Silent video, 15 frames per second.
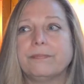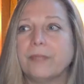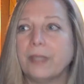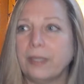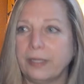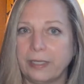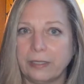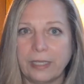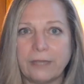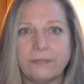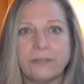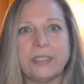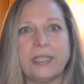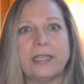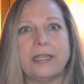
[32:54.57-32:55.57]
I got
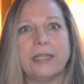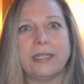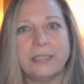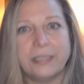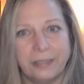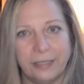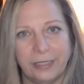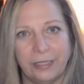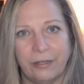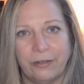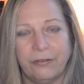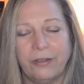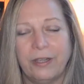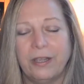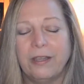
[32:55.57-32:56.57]
left again. I
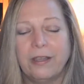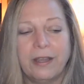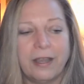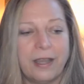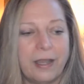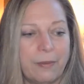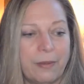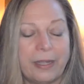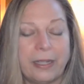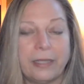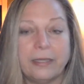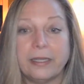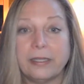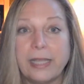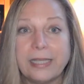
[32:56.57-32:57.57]
got
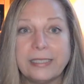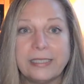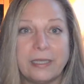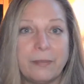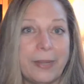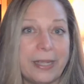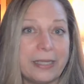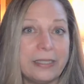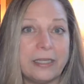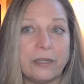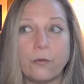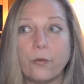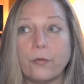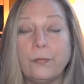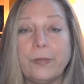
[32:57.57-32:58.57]
neglected, abandoned,
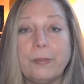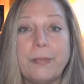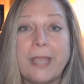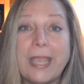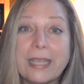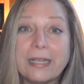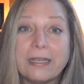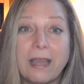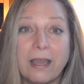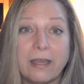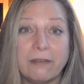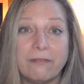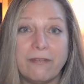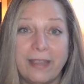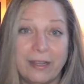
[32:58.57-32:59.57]
or we pick
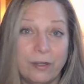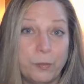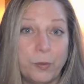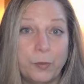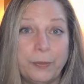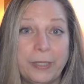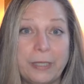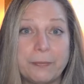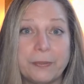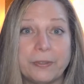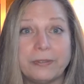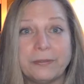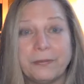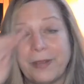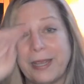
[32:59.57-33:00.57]
unavailable
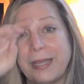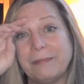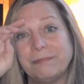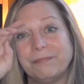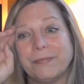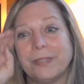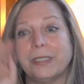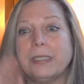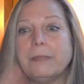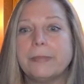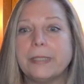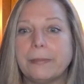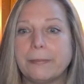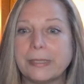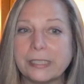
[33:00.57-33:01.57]
people, right?
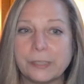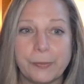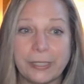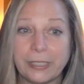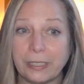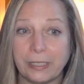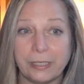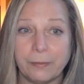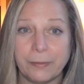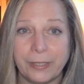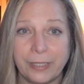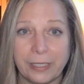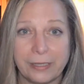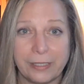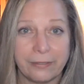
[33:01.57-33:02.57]
Anybody? I'm not speaking to
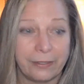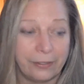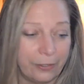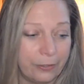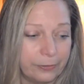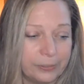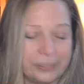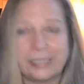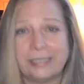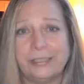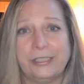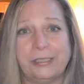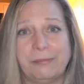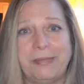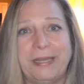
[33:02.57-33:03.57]
anybody out there. I know it's not
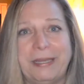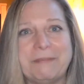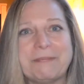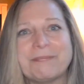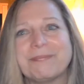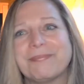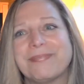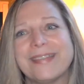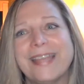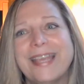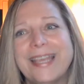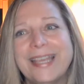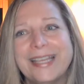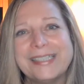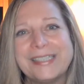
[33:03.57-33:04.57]
just me.
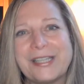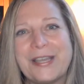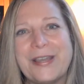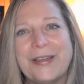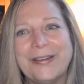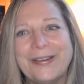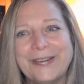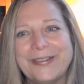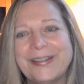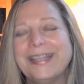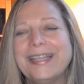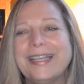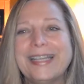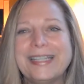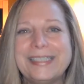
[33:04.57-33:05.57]
So
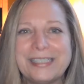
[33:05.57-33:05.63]
it